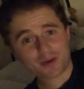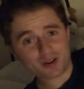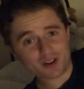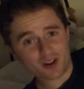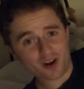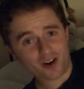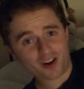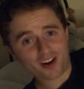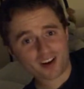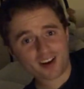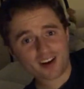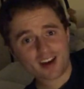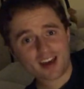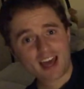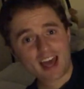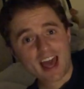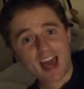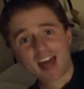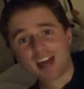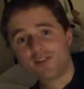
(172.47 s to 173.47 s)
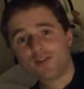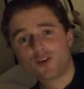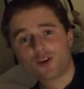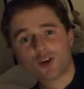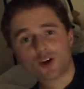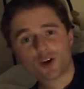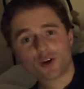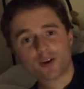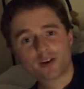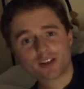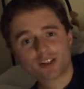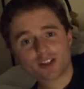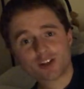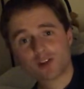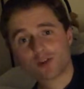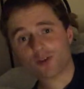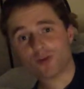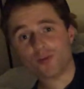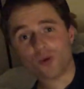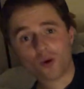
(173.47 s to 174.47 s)
along, and if you're curious to
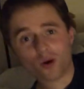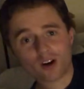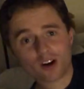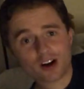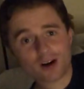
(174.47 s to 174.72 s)
learn more